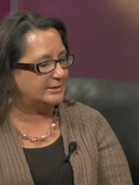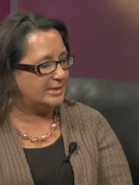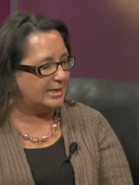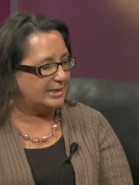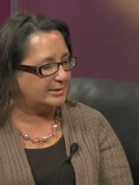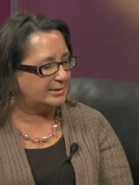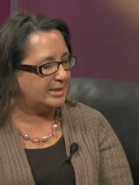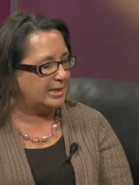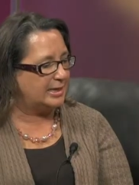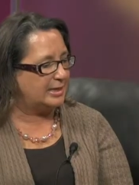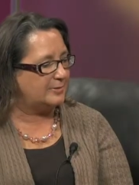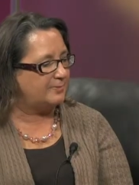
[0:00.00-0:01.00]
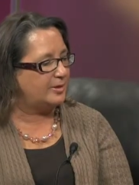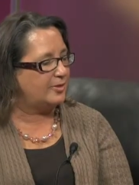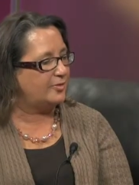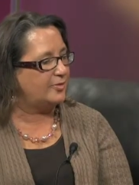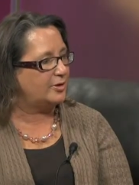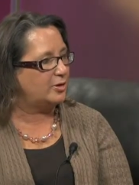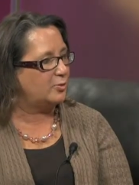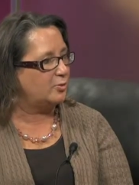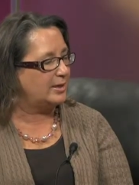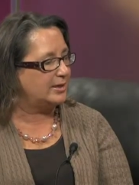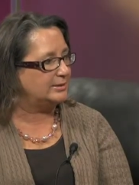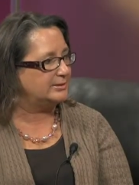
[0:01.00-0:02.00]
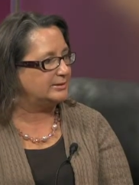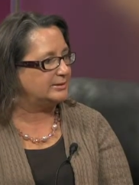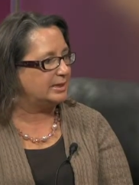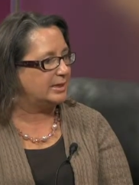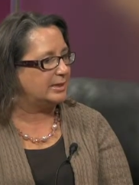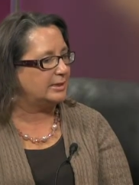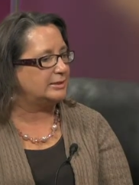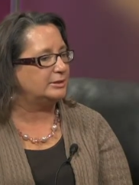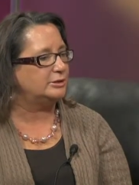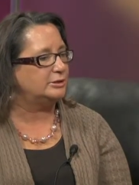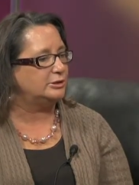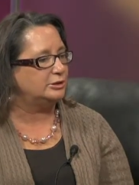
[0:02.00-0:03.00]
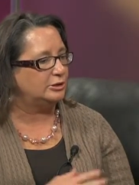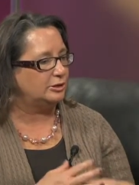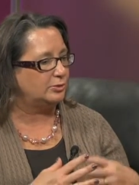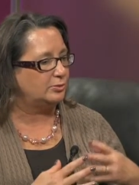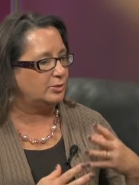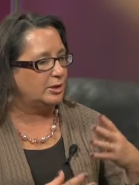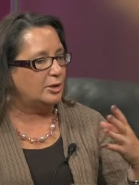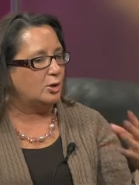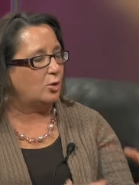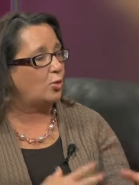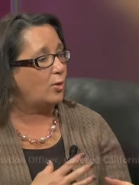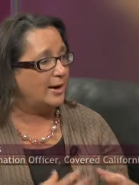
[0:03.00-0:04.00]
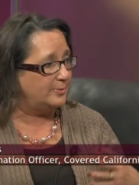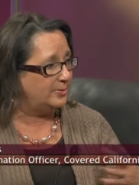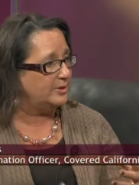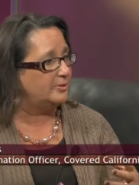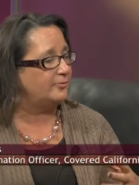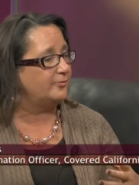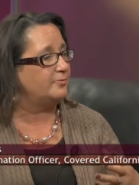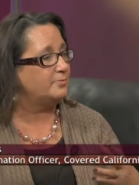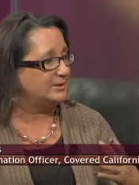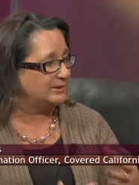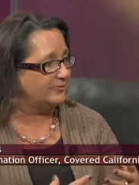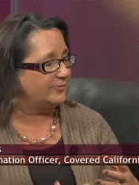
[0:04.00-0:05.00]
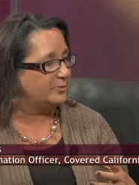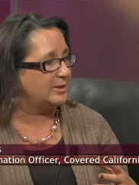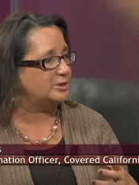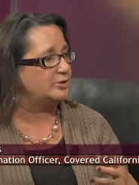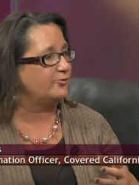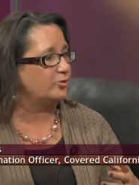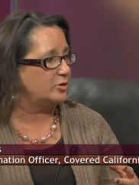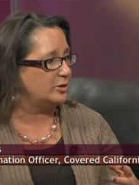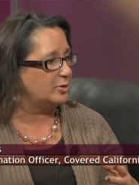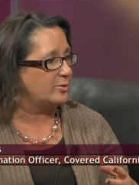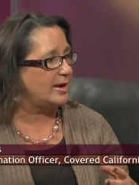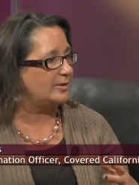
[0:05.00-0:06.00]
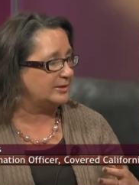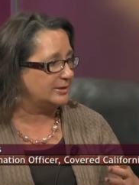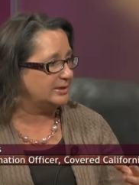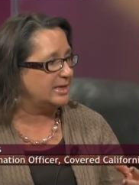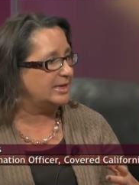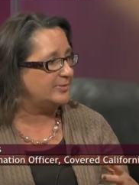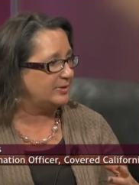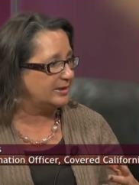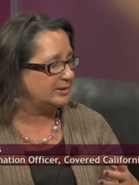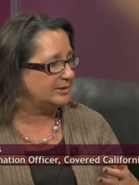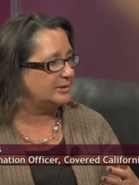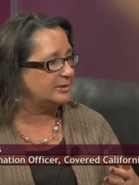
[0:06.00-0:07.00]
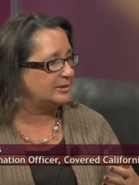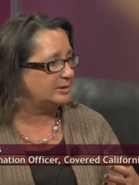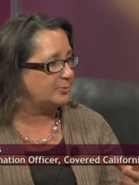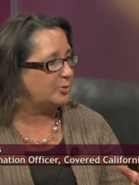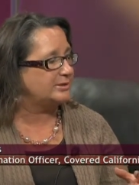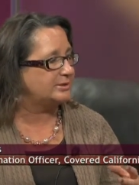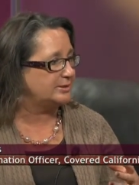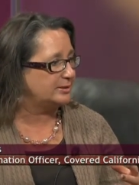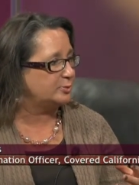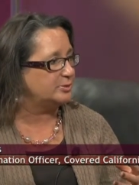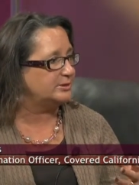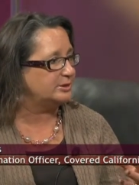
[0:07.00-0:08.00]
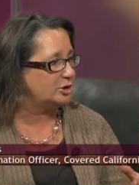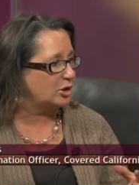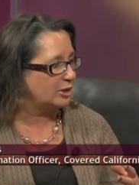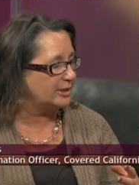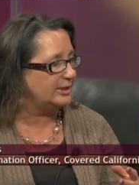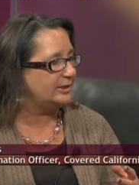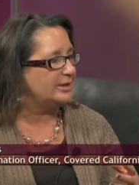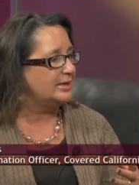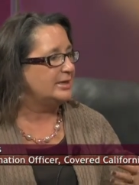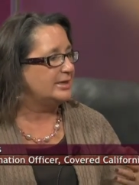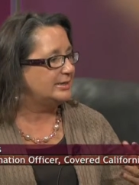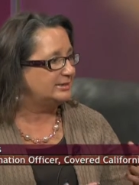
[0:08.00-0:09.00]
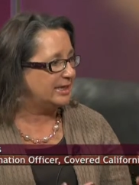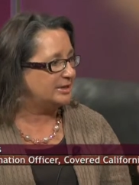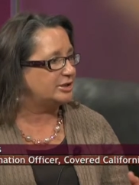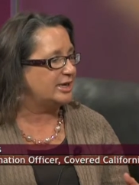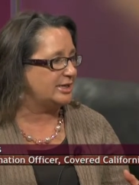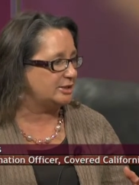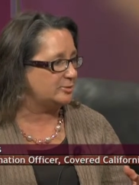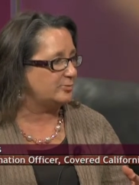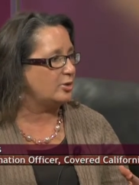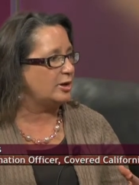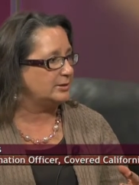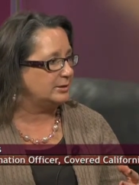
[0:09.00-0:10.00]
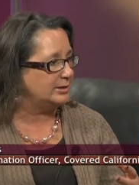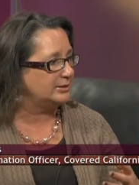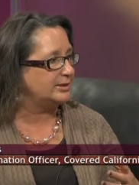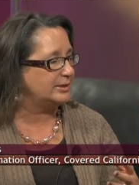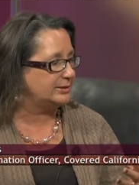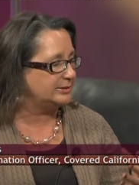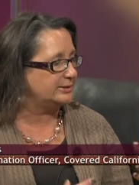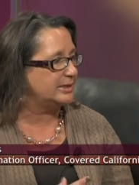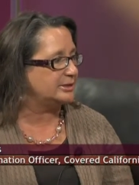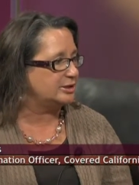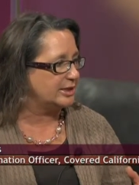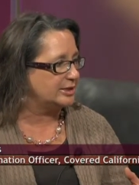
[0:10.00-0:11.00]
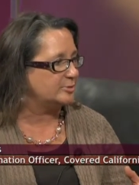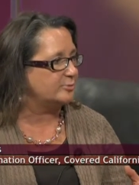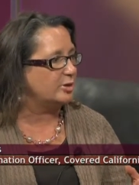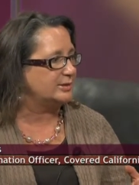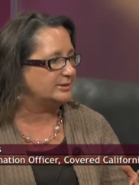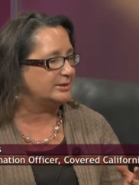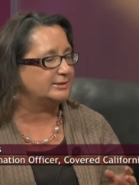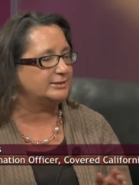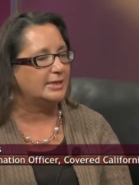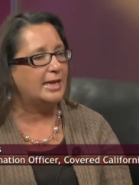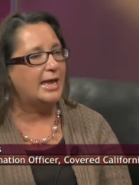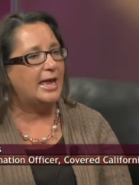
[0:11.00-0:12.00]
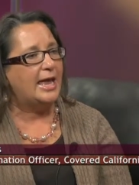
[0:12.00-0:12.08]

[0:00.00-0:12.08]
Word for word: that um, there was, uh, you know, quite a bit of misinformation floating around at the time that the, the president was starting yes. his education pro- his his education process. Yes.